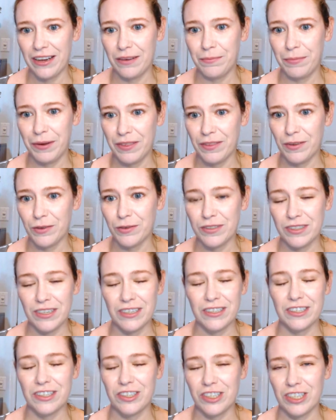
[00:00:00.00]
but those
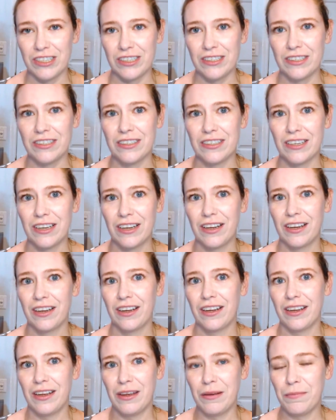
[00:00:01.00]
decisions
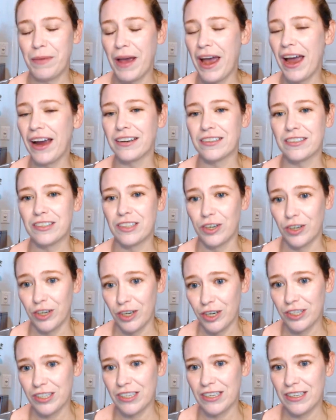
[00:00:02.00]
impact your
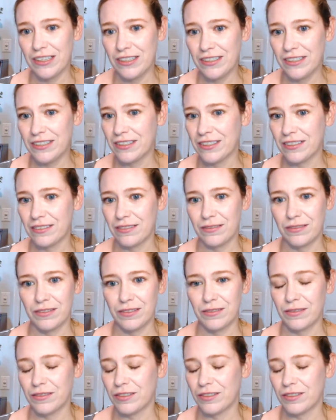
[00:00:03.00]
nurses so